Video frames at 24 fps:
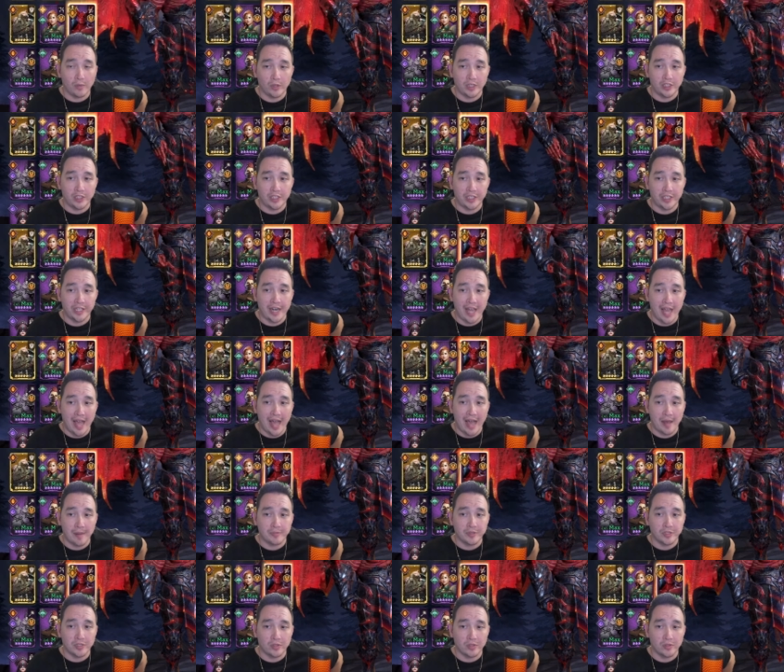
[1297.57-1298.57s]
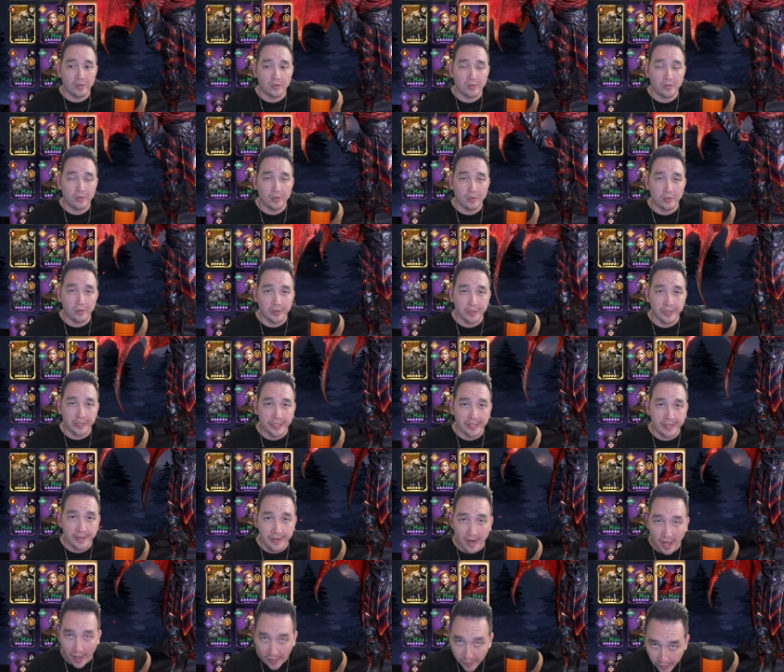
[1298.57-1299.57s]
which did absolutely
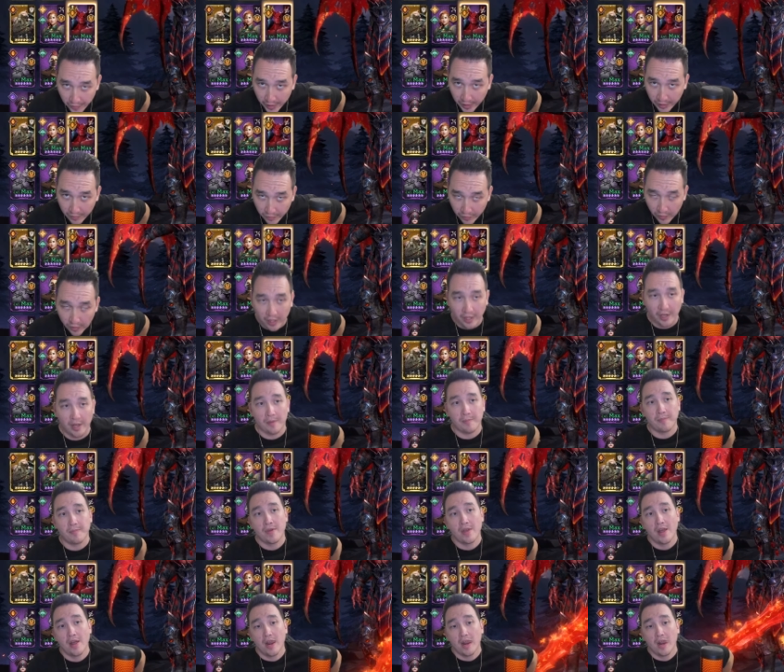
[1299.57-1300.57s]
nothing for him